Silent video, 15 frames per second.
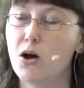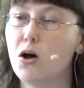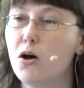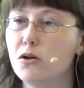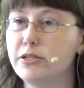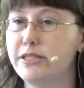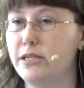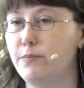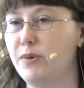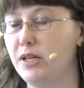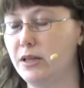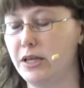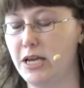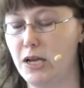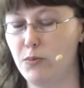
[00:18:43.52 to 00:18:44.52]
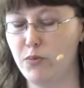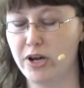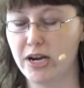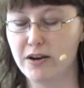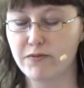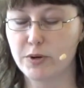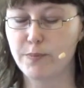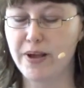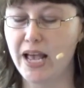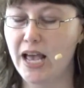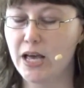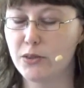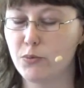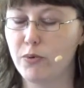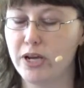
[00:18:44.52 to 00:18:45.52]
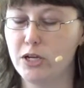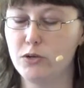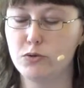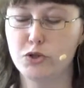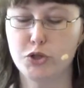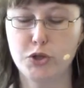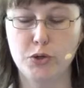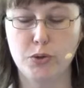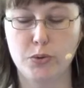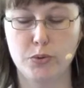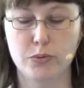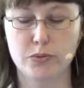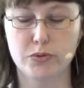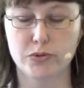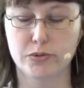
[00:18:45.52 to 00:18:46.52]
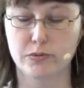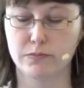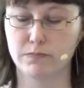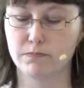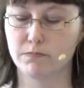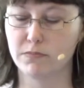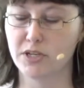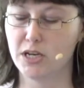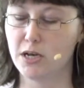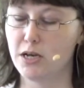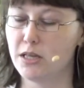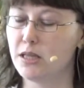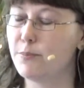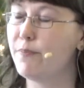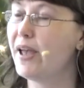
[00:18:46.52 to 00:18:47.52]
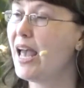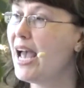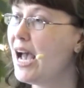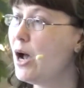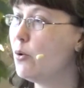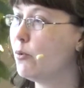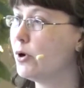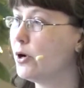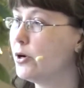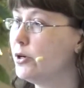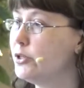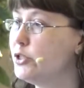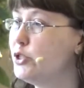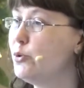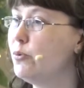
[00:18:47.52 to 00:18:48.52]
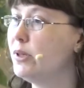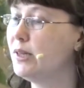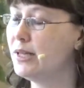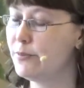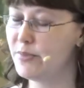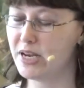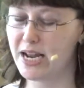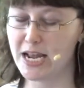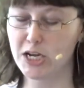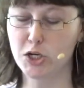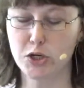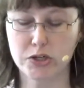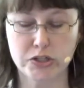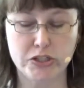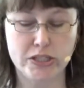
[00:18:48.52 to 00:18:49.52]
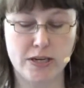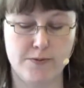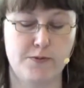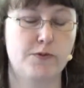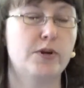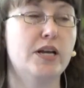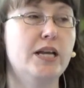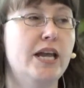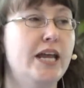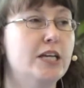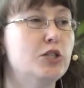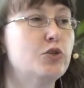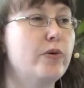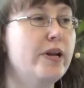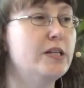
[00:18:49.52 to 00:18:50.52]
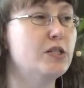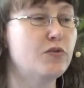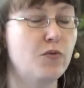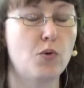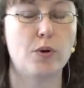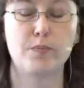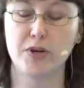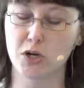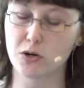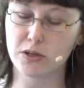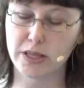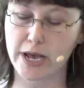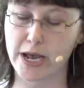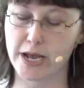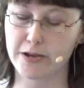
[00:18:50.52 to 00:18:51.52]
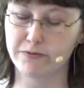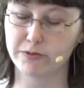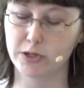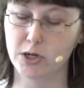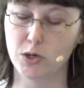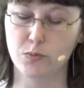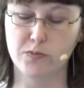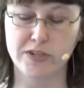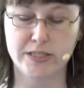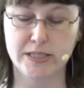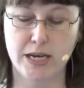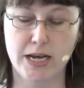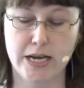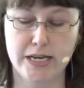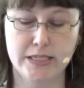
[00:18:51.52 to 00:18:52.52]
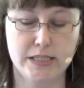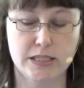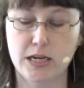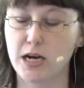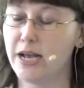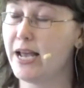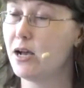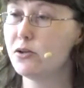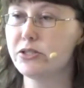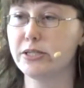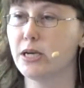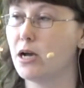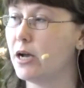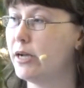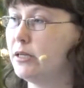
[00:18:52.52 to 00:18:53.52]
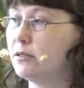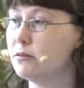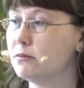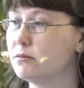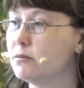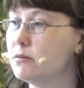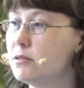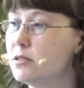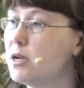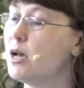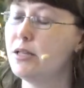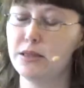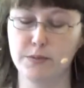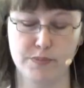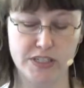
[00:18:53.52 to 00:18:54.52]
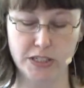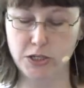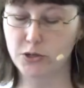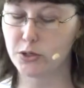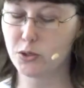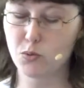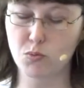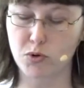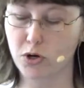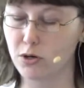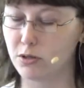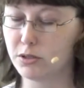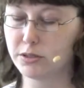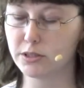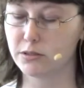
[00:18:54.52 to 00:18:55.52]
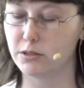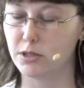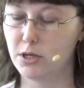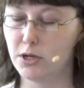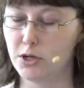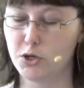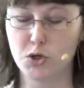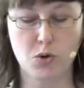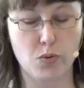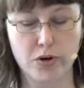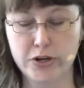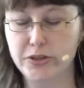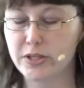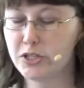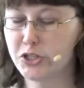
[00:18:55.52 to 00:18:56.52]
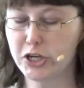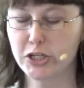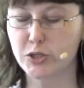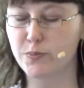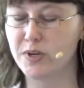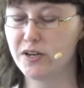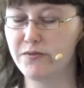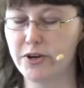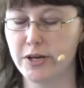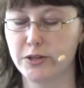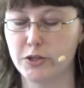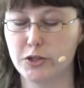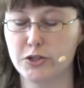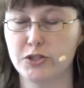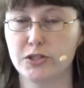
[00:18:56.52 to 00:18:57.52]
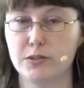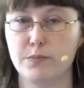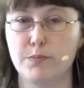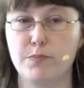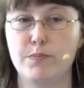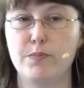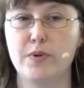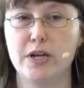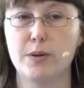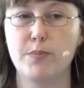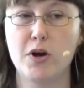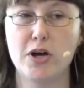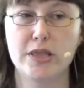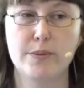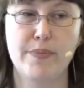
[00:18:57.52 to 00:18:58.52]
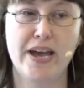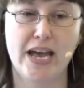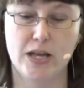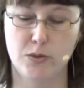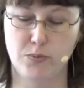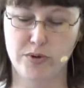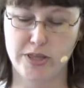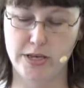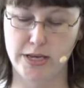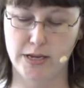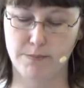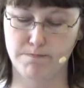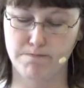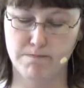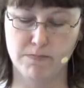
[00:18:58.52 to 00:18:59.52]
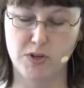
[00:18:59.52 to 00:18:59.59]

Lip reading: Ultimately, whatever pathway you choose, the power to eliminate your suffering and transform your life resides not outside, not in the material world, nor in the judgment of others, but upon the path within.